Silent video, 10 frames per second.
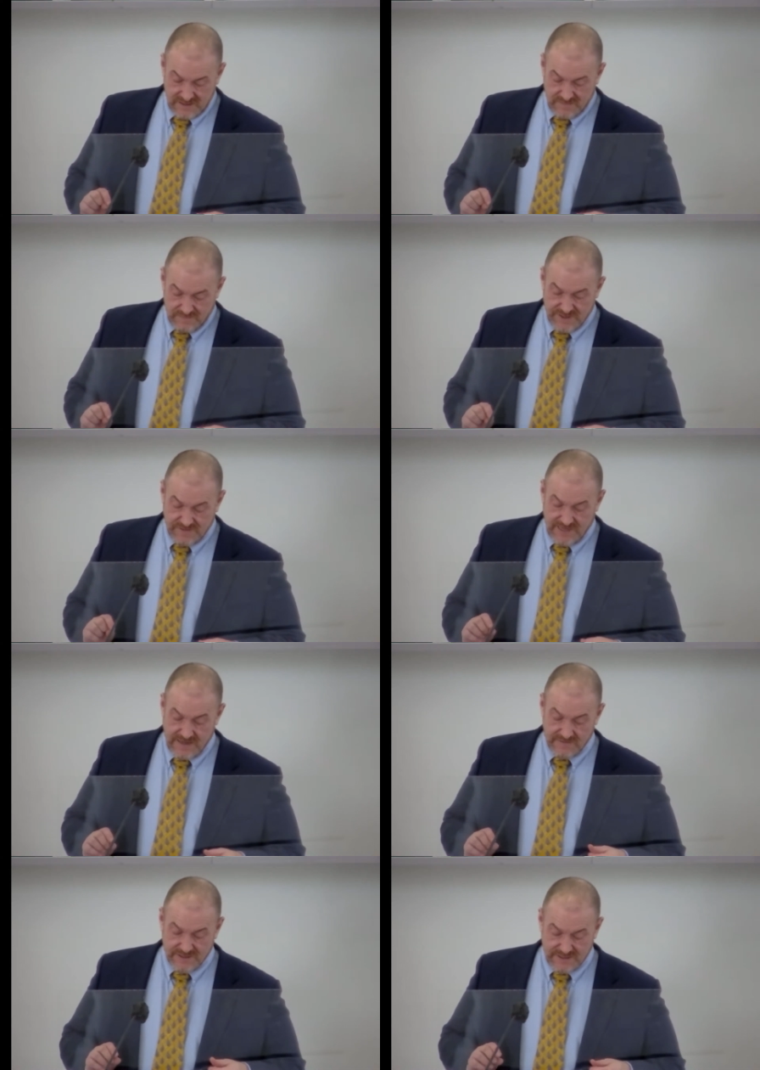which
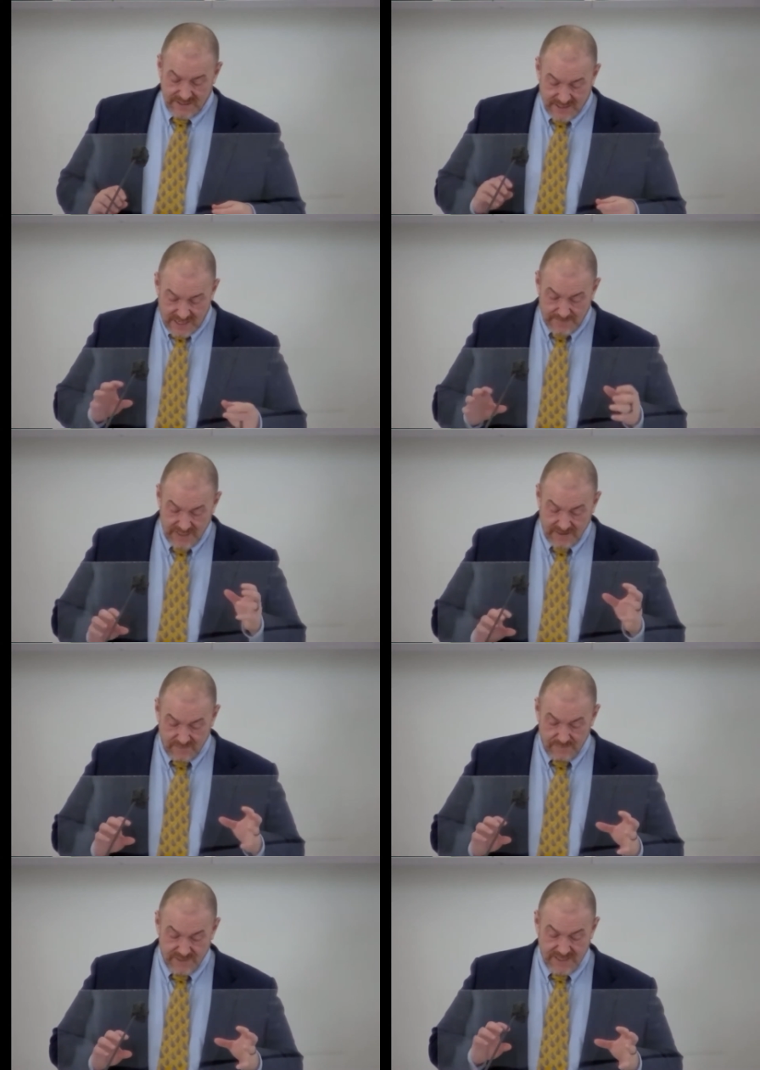allows the dominant
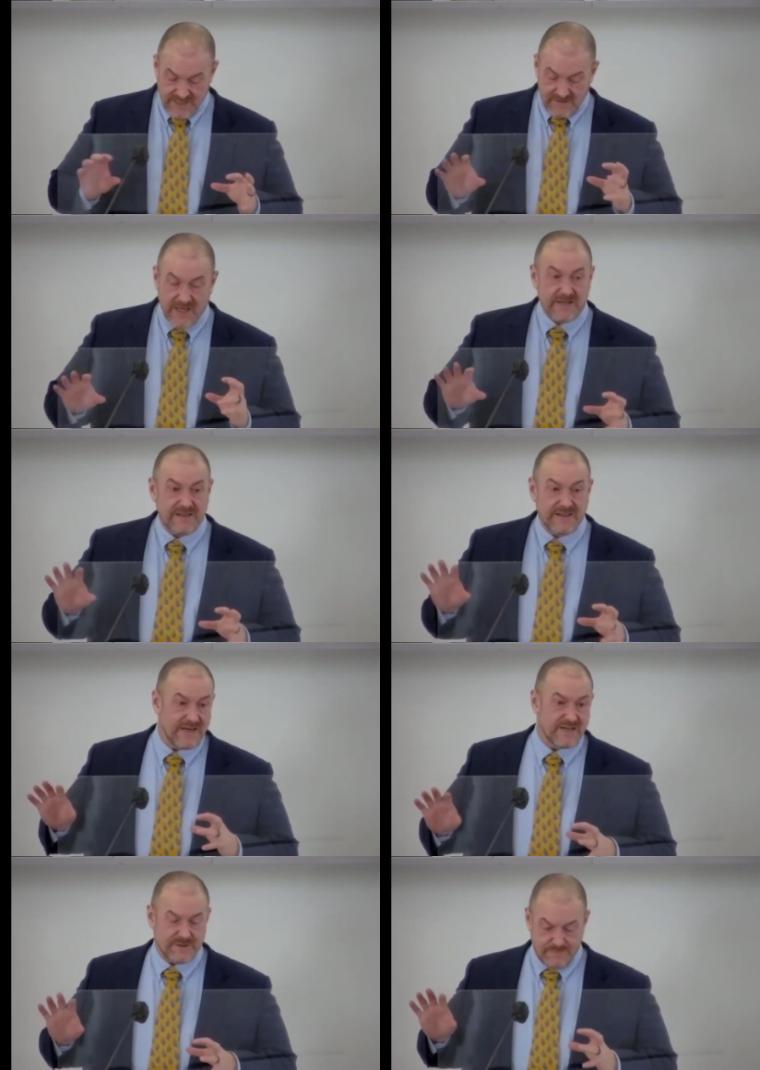group to neglect
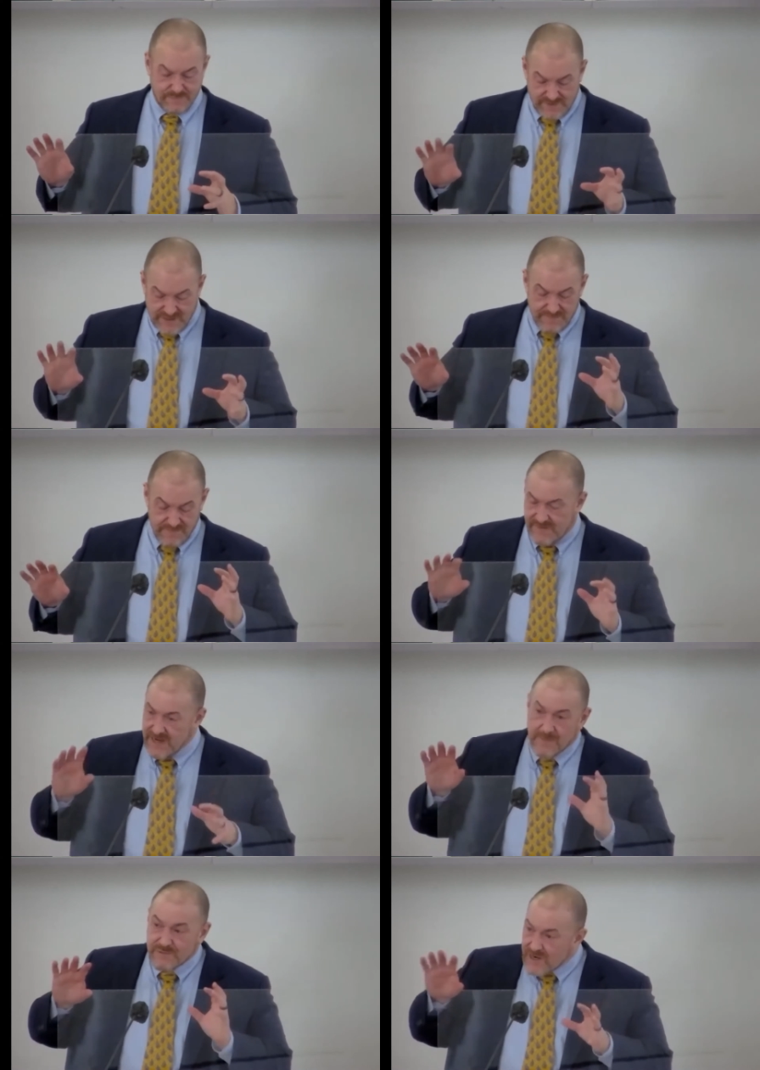the
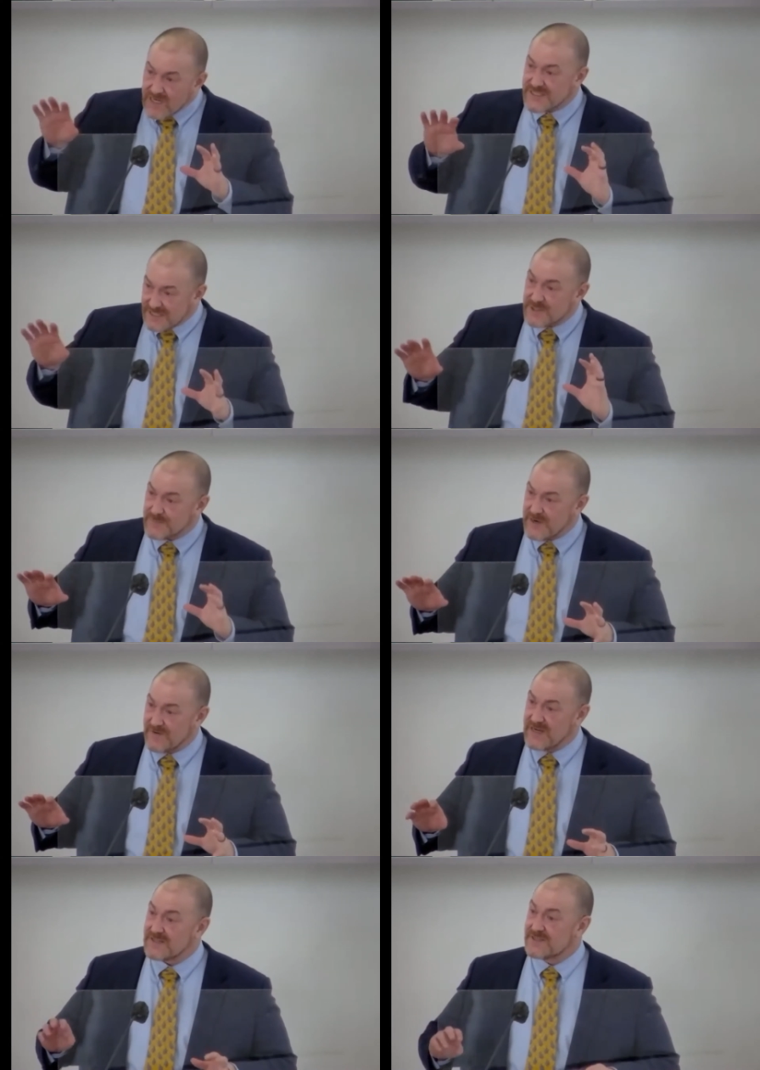oppressed
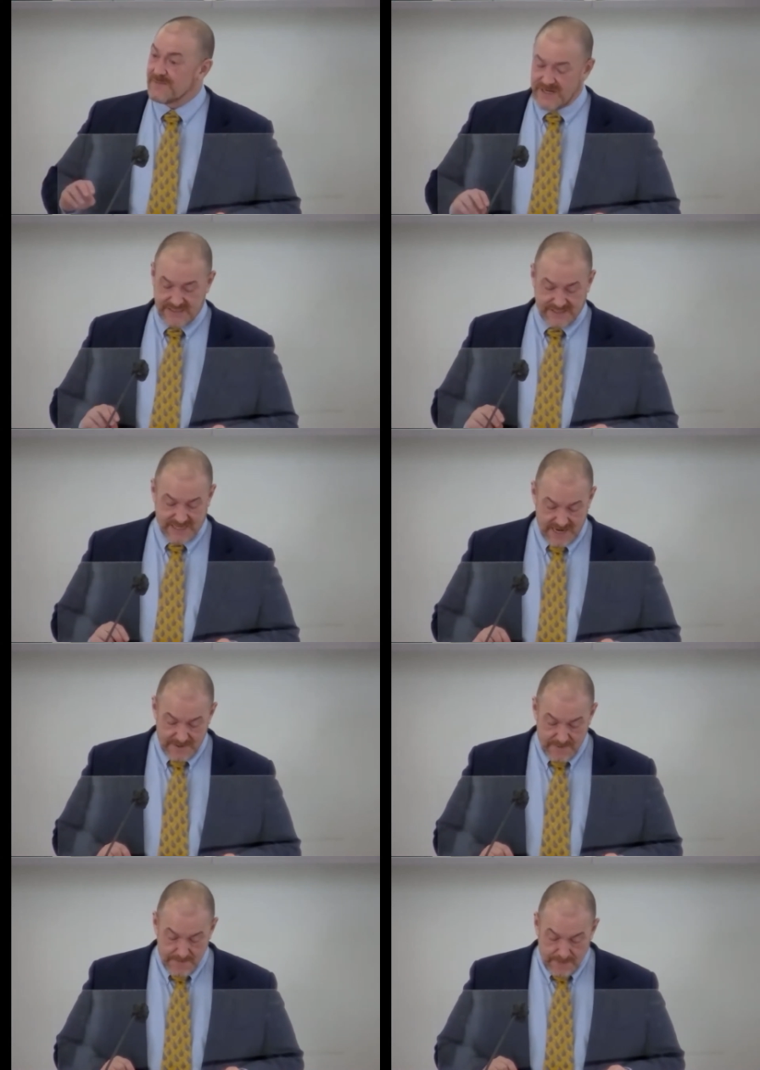experience, you might say.
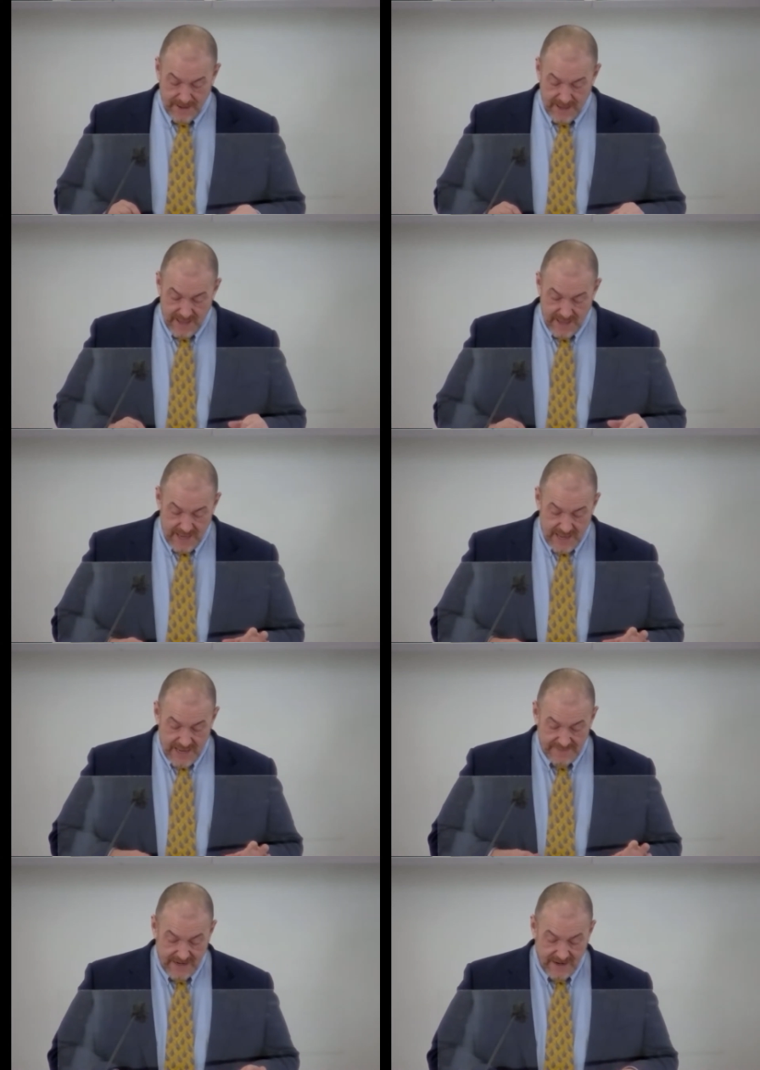
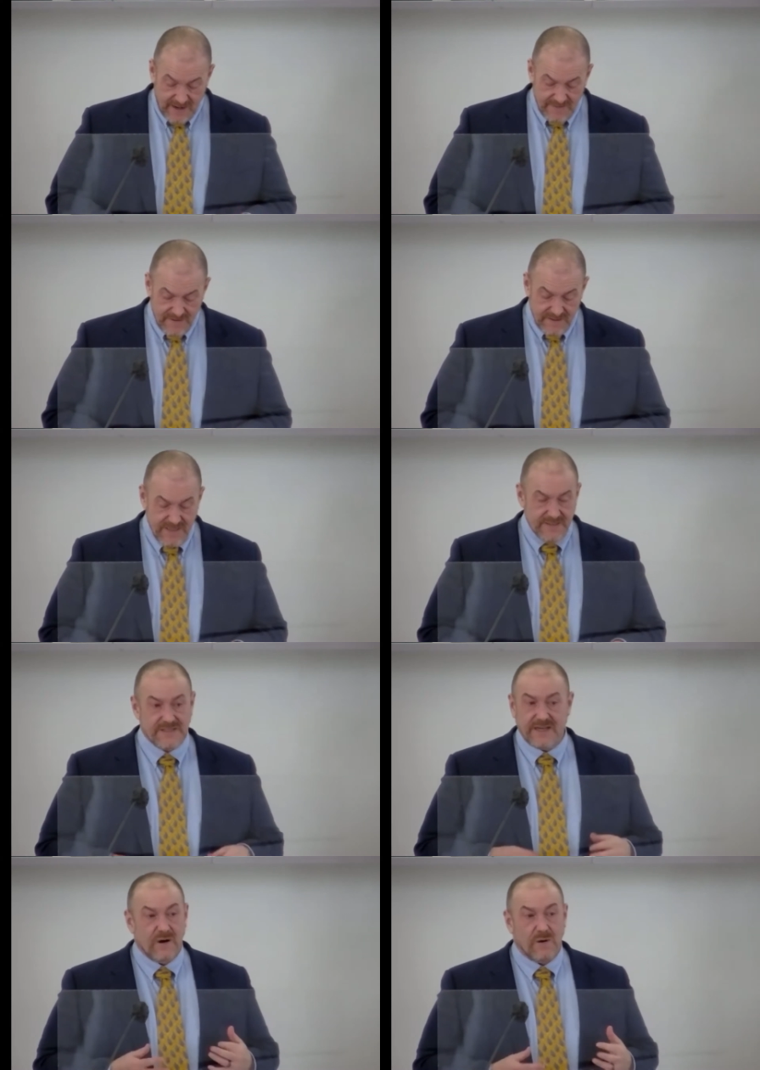And the other is
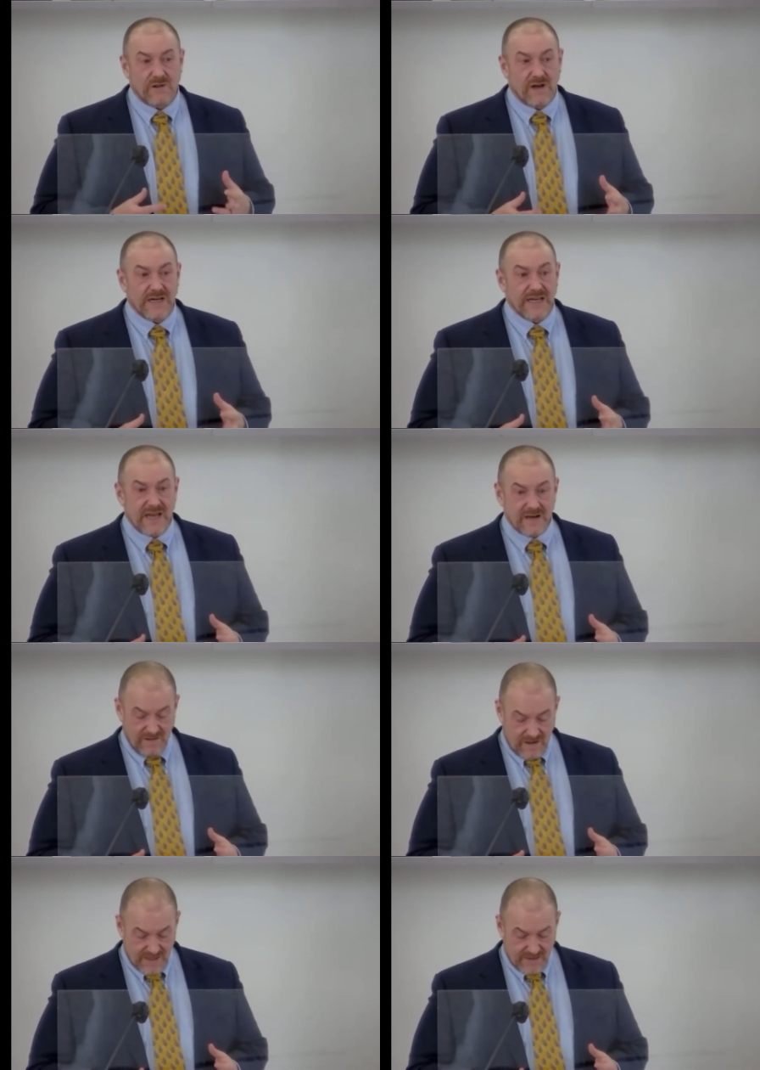the go along to get
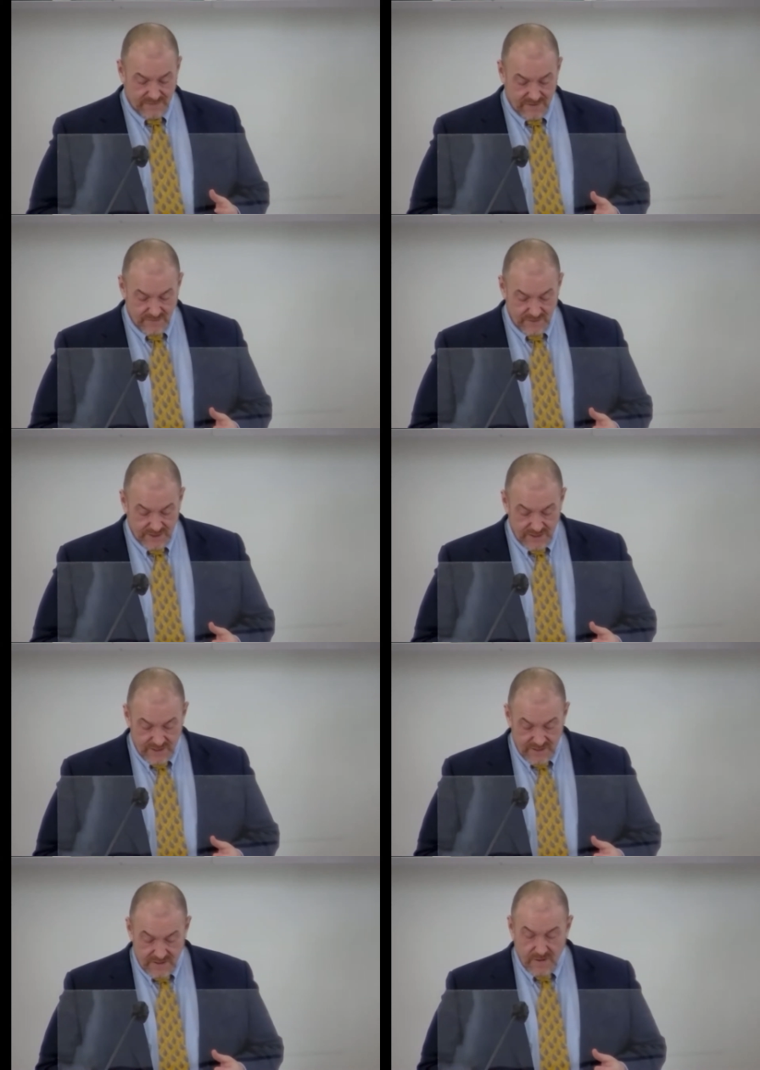along approach,
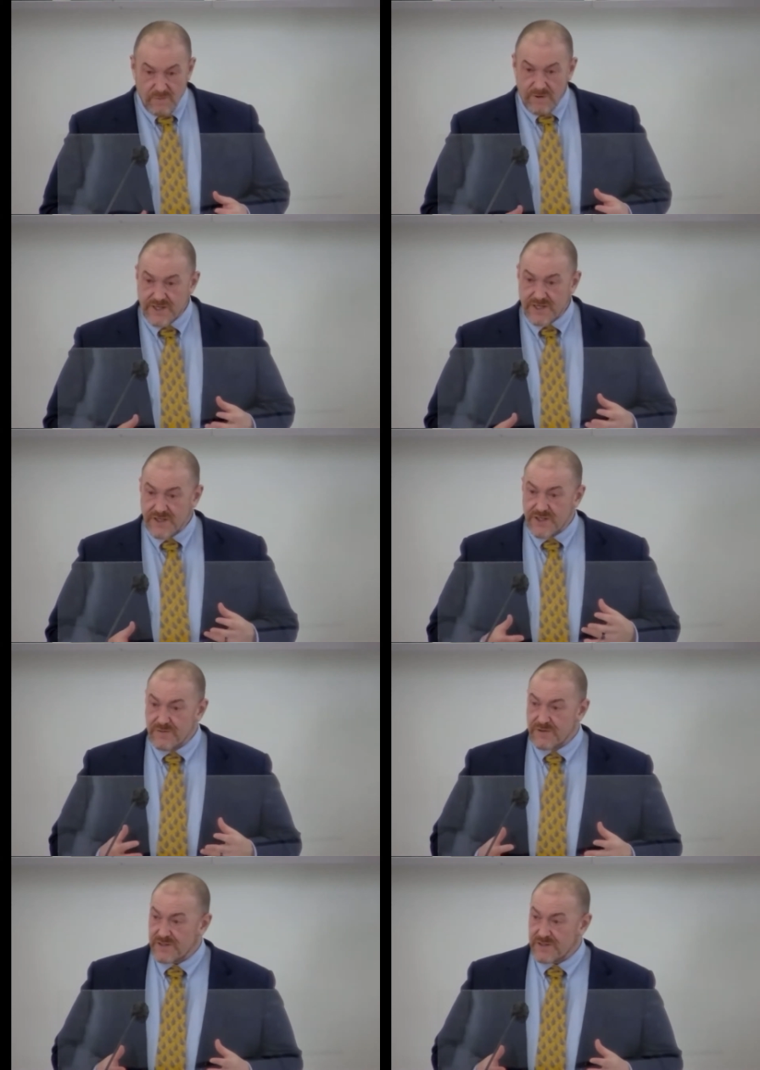which is usually